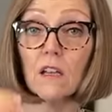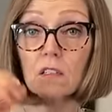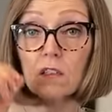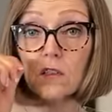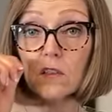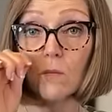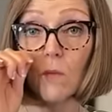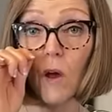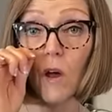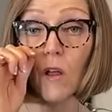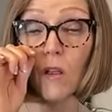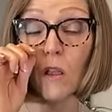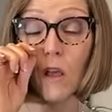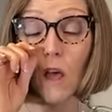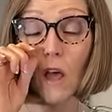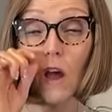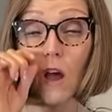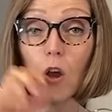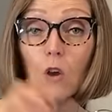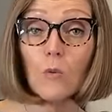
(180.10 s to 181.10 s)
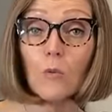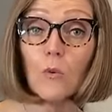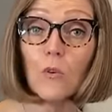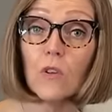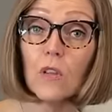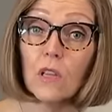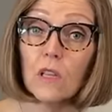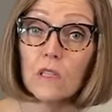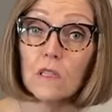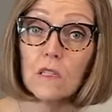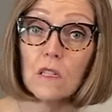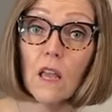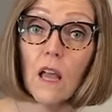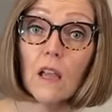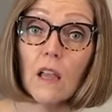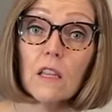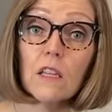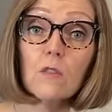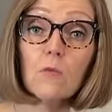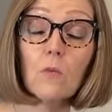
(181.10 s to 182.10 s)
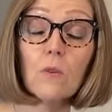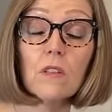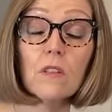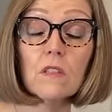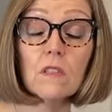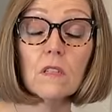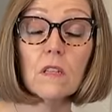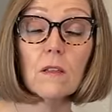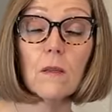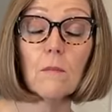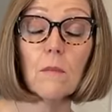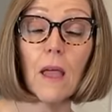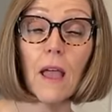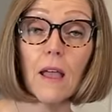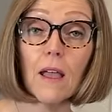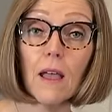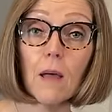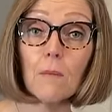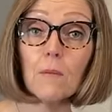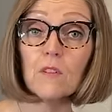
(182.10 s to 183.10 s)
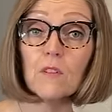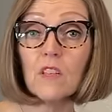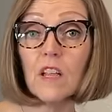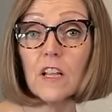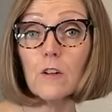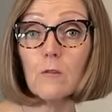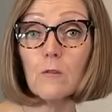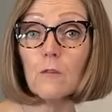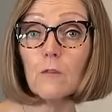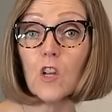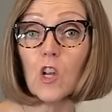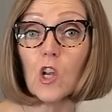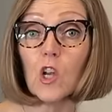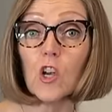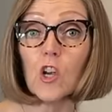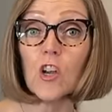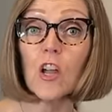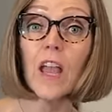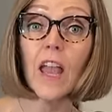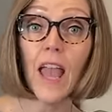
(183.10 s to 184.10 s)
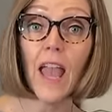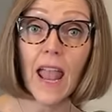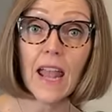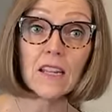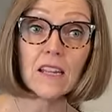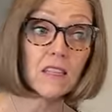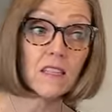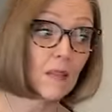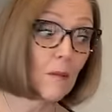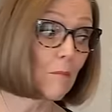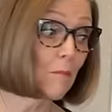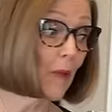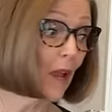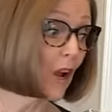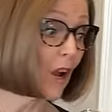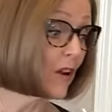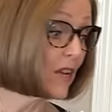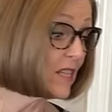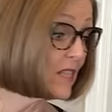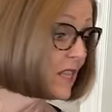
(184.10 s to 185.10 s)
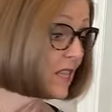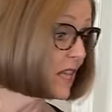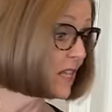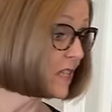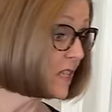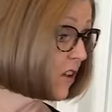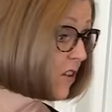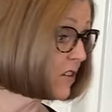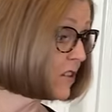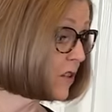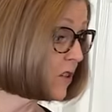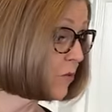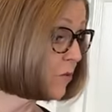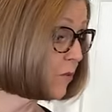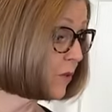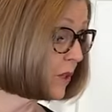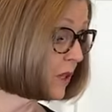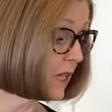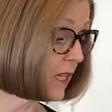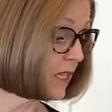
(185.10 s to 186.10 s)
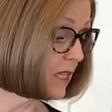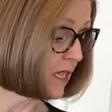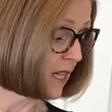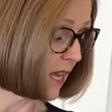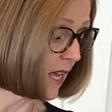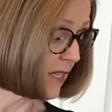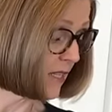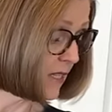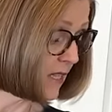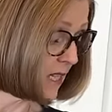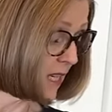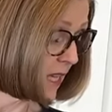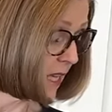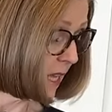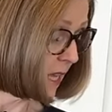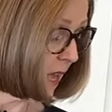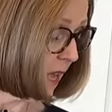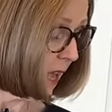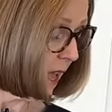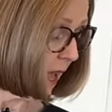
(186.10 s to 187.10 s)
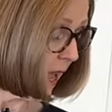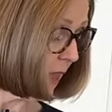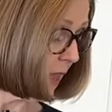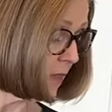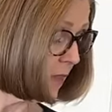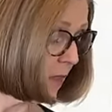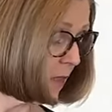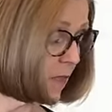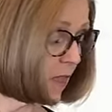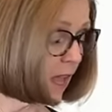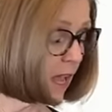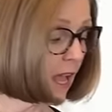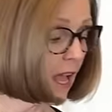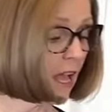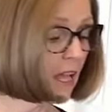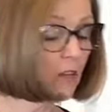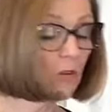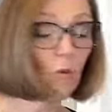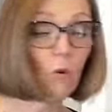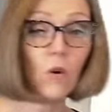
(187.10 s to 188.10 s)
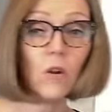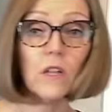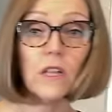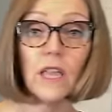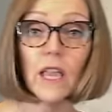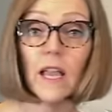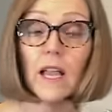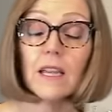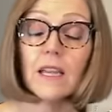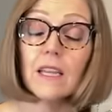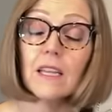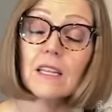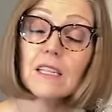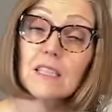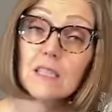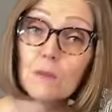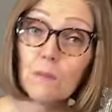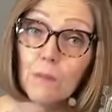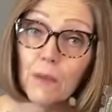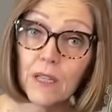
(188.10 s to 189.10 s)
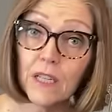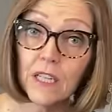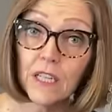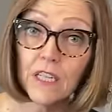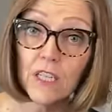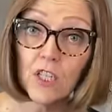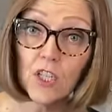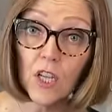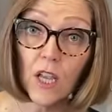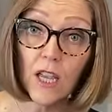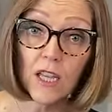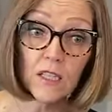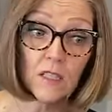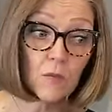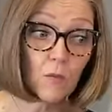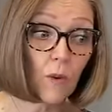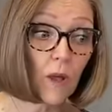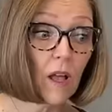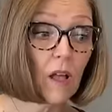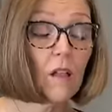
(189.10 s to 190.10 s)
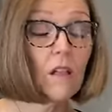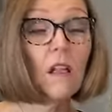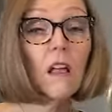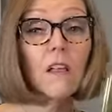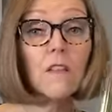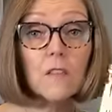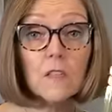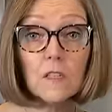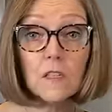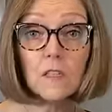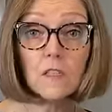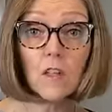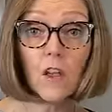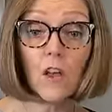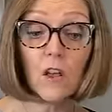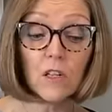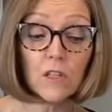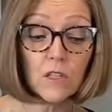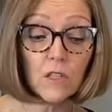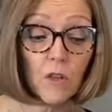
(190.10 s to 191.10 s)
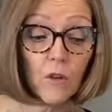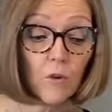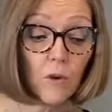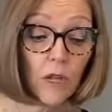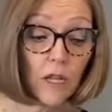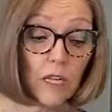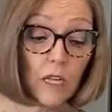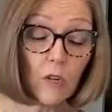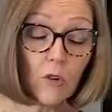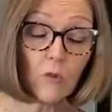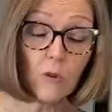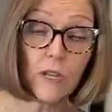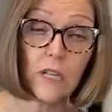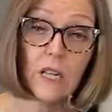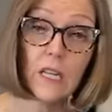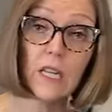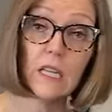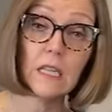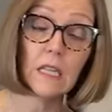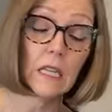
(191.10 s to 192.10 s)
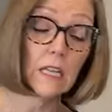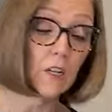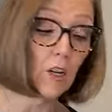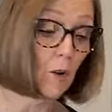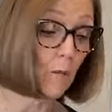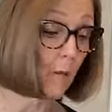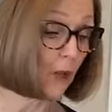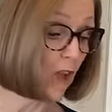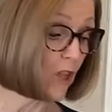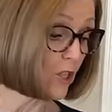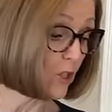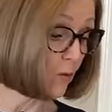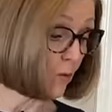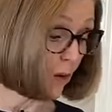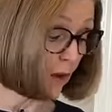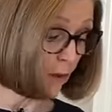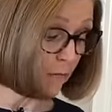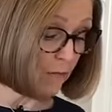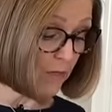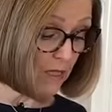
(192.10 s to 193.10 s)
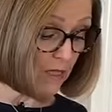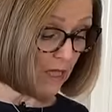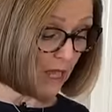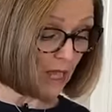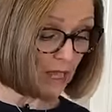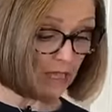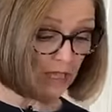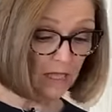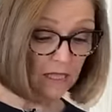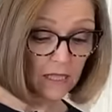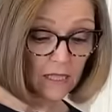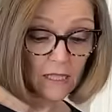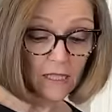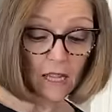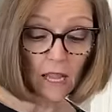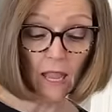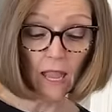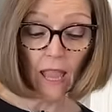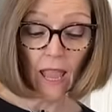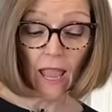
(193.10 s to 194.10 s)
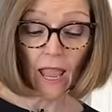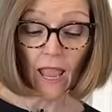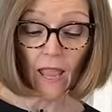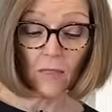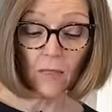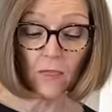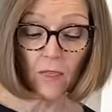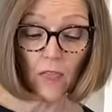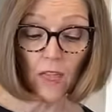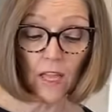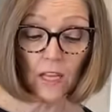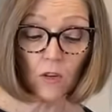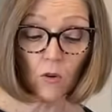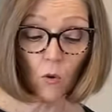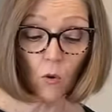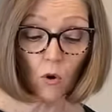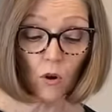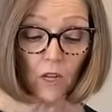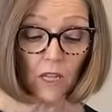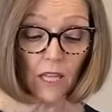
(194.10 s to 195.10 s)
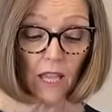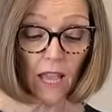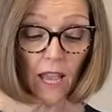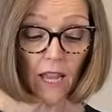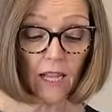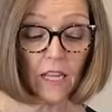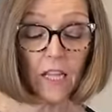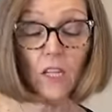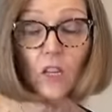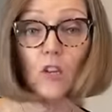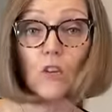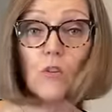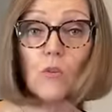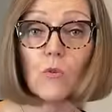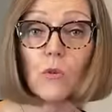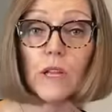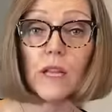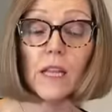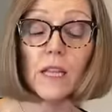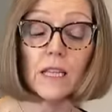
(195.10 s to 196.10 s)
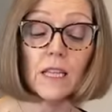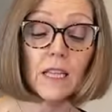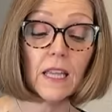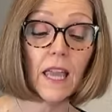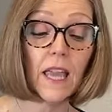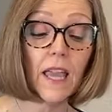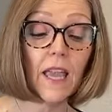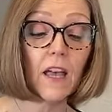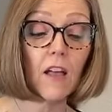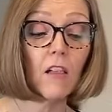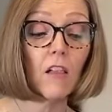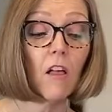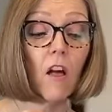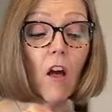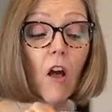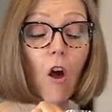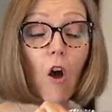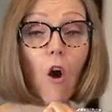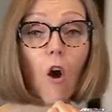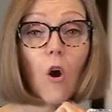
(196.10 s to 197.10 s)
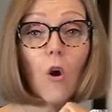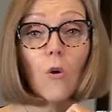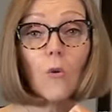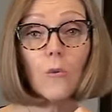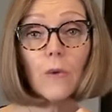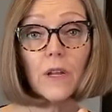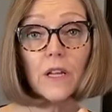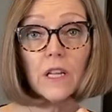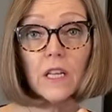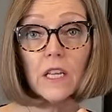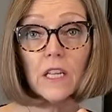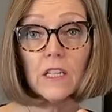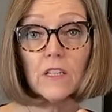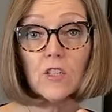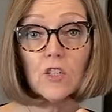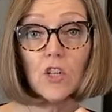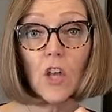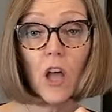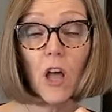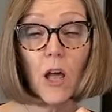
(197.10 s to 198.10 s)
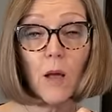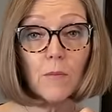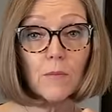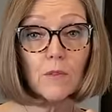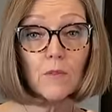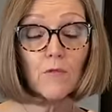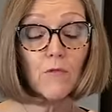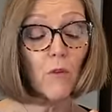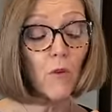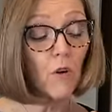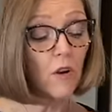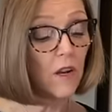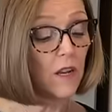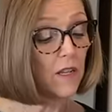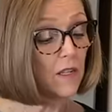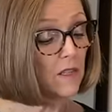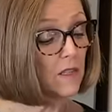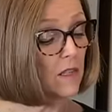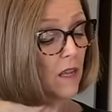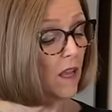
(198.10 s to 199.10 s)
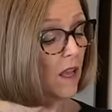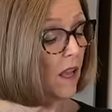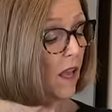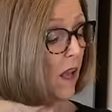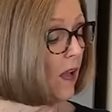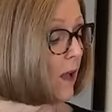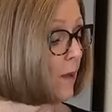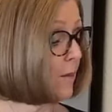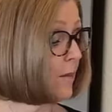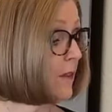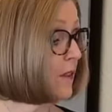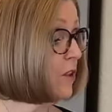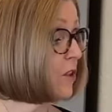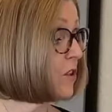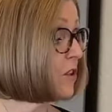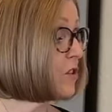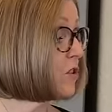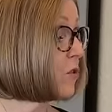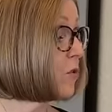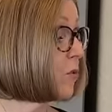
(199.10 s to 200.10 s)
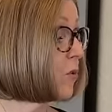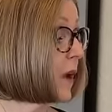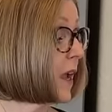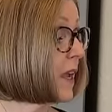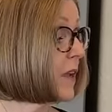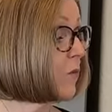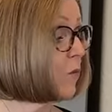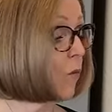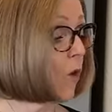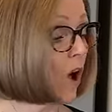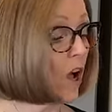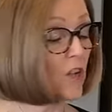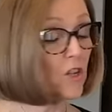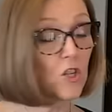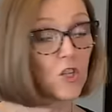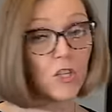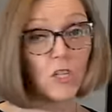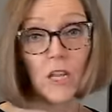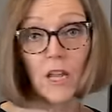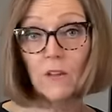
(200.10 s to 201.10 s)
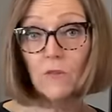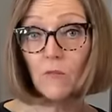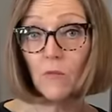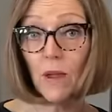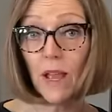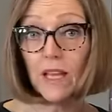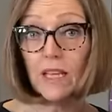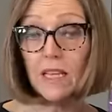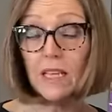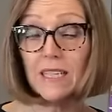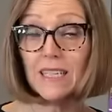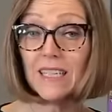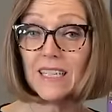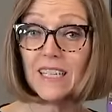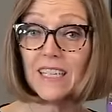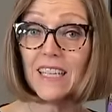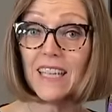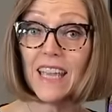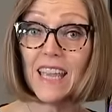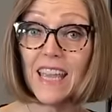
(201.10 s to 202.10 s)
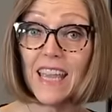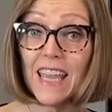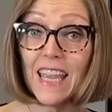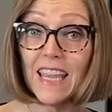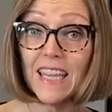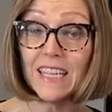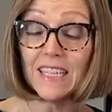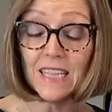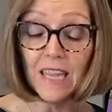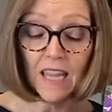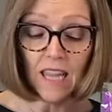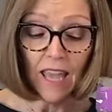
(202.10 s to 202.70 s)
a small arugula salad with some apple cider vinegar and some berries. That's also really tasty. And then they had organic spinach as well. This is also an ingredient in our batch prep salads. And then organic green kale, already chopped for us. Looks great, washed and ready to eat.